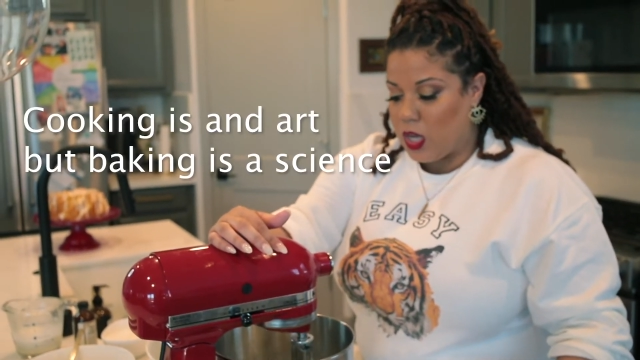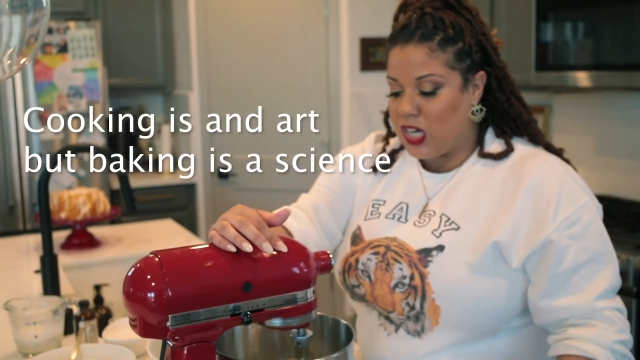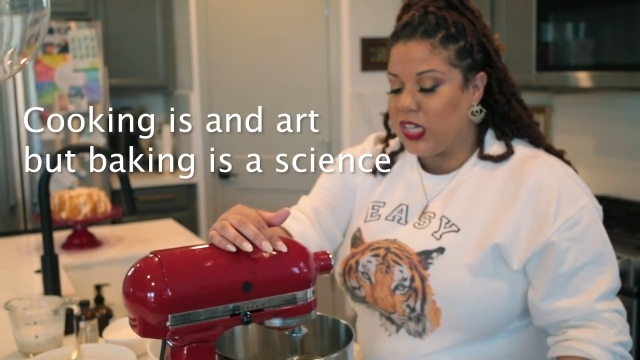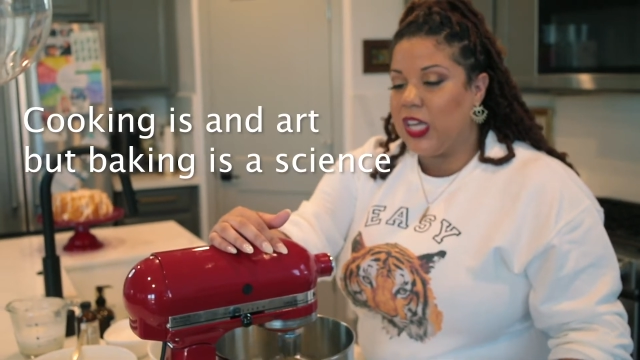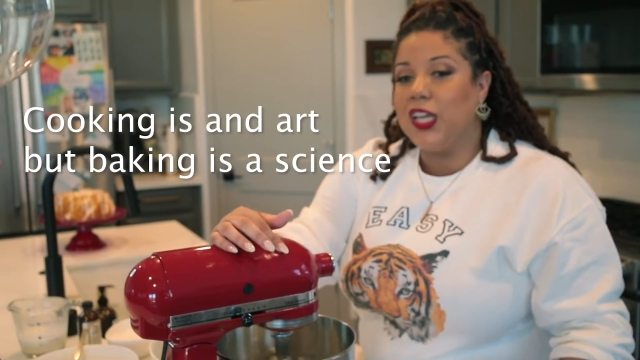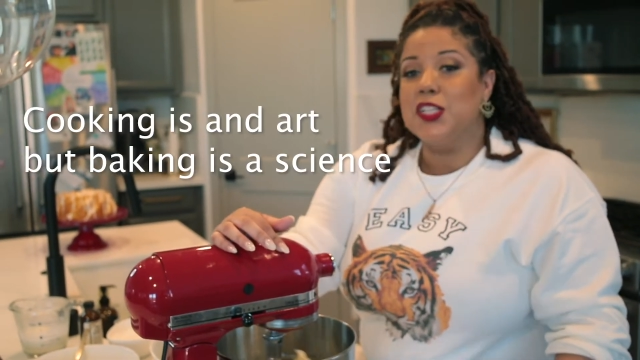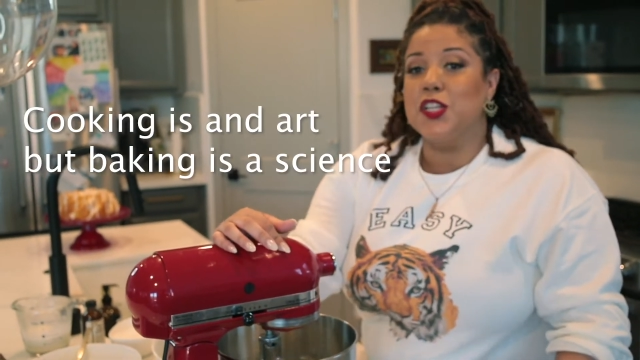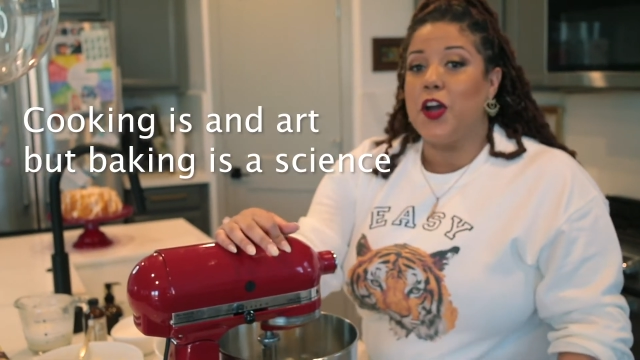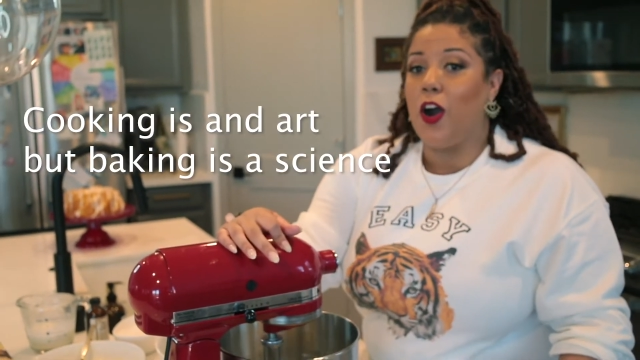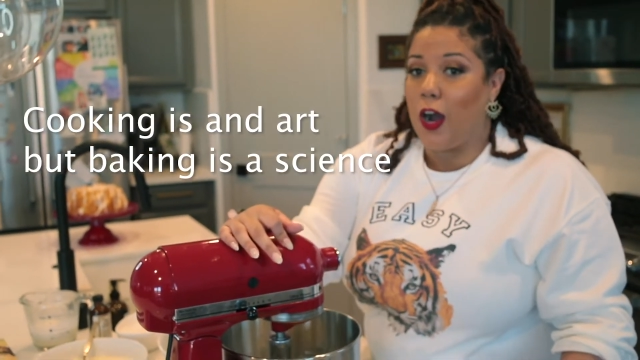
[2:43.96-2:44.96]
Cooking is
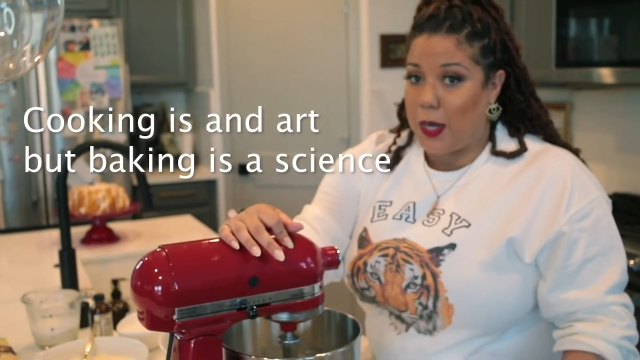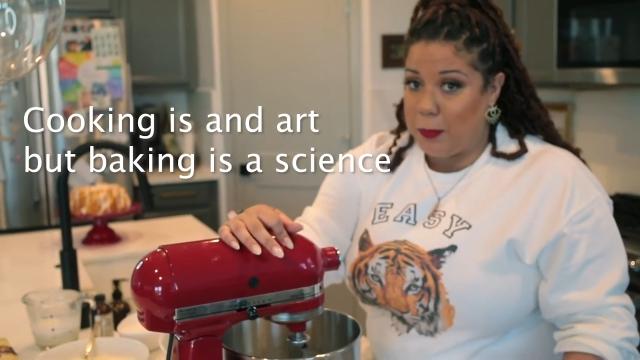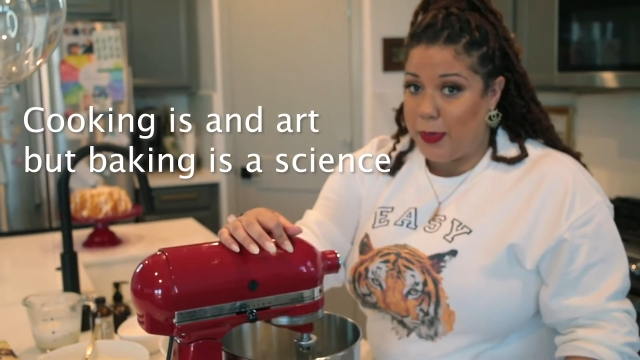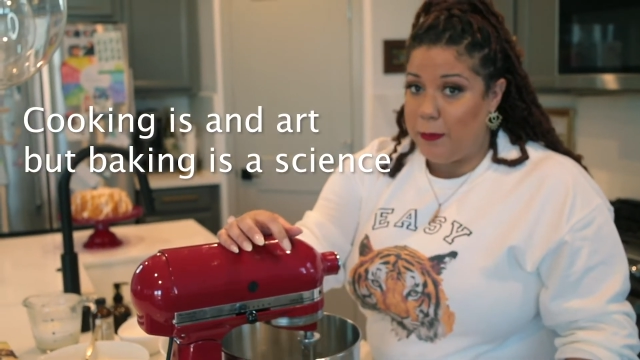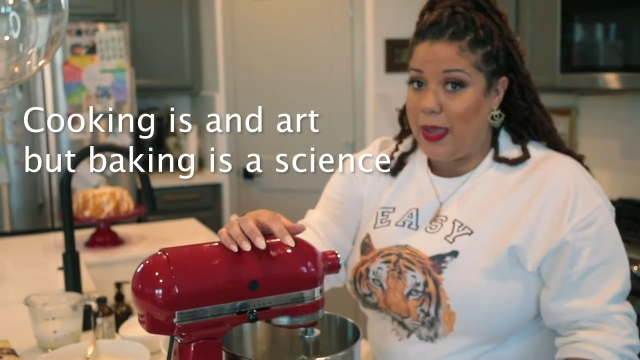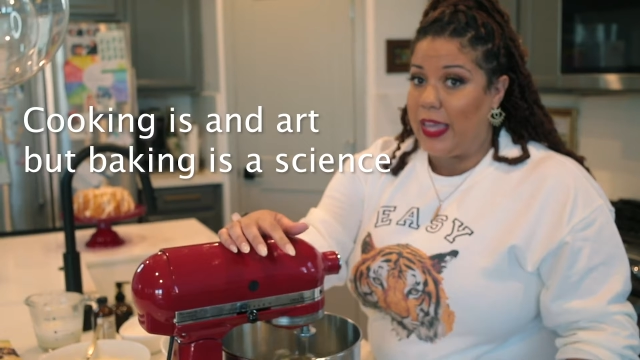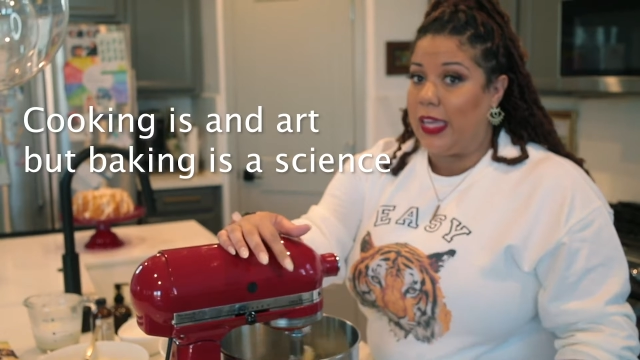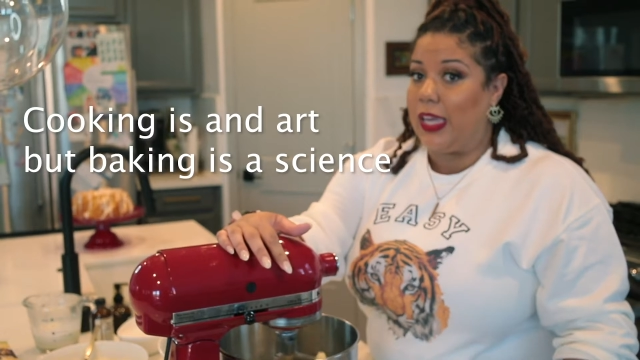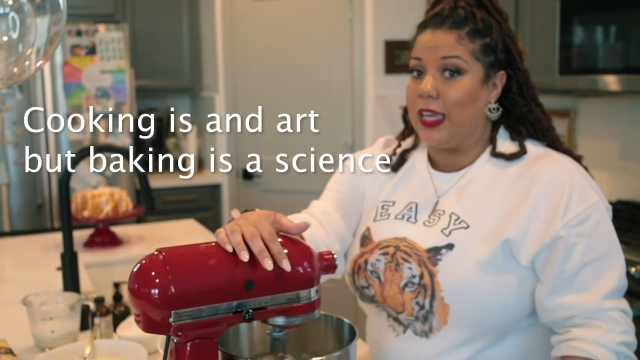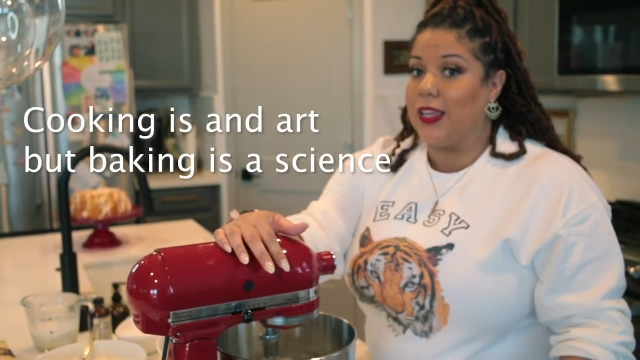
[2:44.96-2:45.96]
an art, but
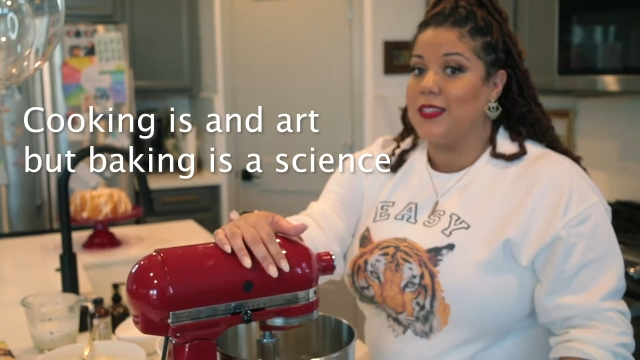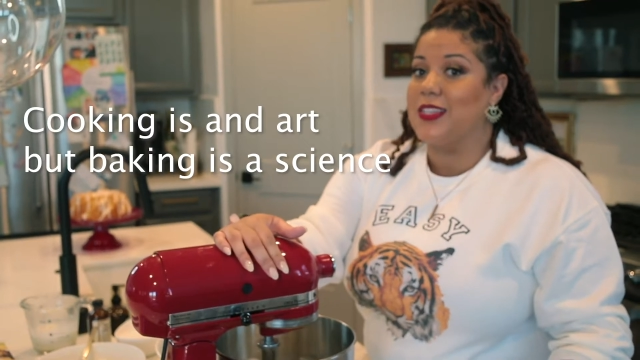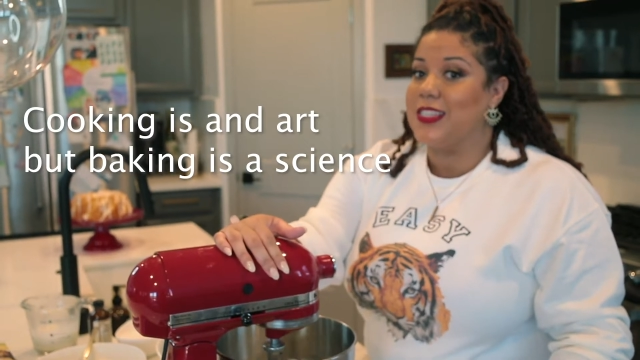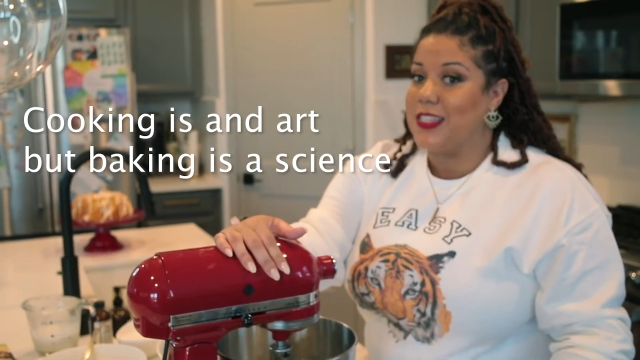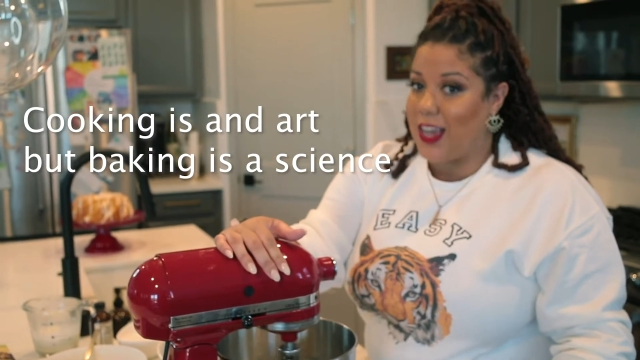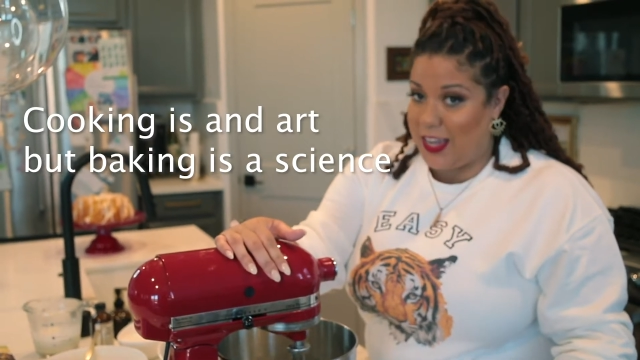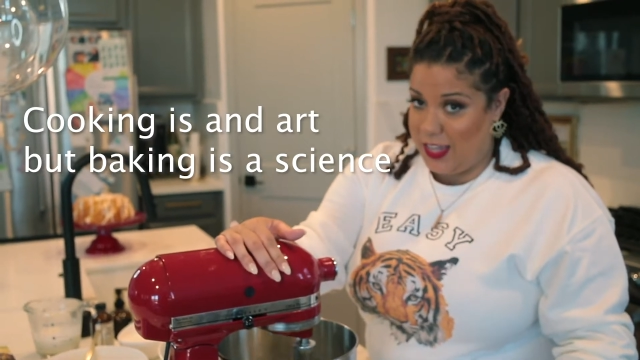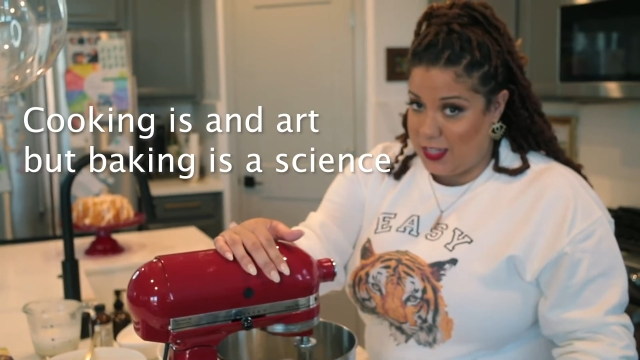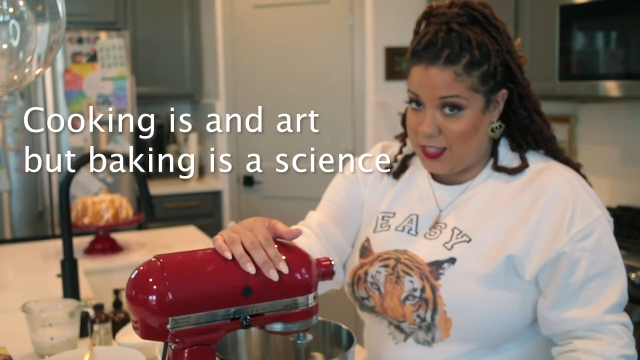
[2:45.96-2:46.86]
baking is a science.